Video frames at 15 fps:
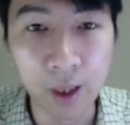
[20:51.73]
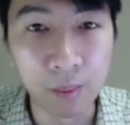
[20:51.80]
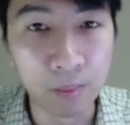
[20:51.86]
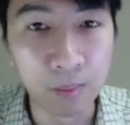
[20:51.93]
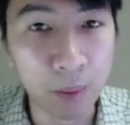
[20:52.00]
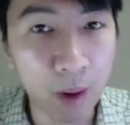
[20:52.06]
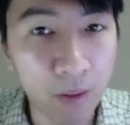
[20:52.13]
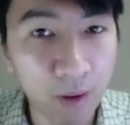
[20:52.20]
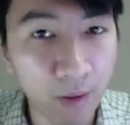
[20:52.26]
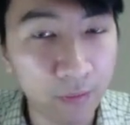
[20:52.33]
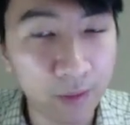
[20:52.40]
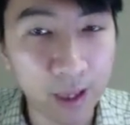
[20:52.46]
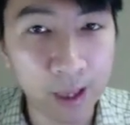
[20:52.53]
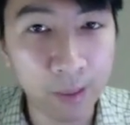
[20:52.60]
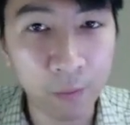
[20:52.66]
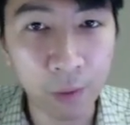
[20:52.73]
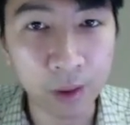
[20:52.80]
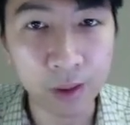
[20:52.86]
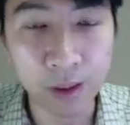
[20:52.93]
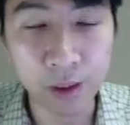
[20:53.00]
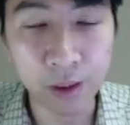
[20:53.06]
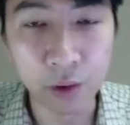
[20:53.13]
Both of them
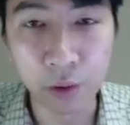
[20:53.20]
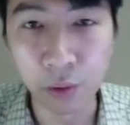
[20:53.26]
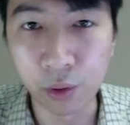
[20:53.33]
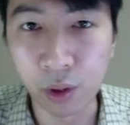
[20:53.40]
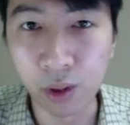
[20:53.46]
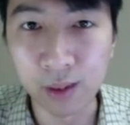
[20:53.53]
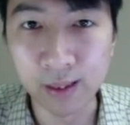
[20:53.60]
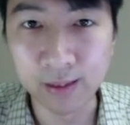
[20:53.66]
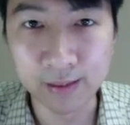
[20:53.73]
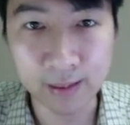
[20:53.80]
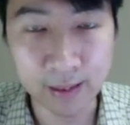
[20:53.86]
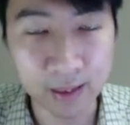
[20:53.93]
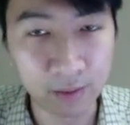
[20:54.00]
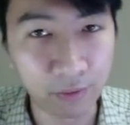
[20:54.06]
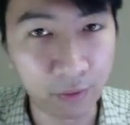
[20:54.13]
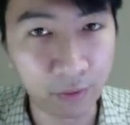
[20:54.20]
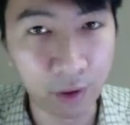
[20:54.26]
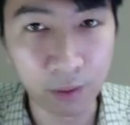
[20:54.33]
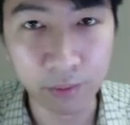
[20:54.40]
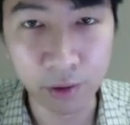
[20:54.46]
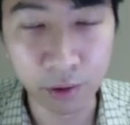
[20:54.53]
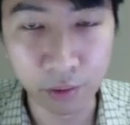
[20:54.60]
wanted to collect tax
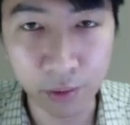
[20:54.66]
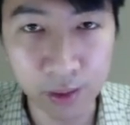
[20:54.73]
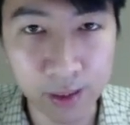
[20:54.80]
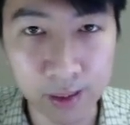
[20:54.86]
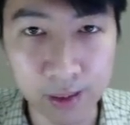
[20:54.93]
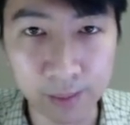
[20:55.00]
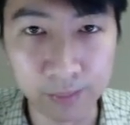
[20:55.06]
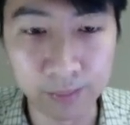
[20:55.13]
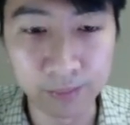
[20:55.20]
from Jerusalem,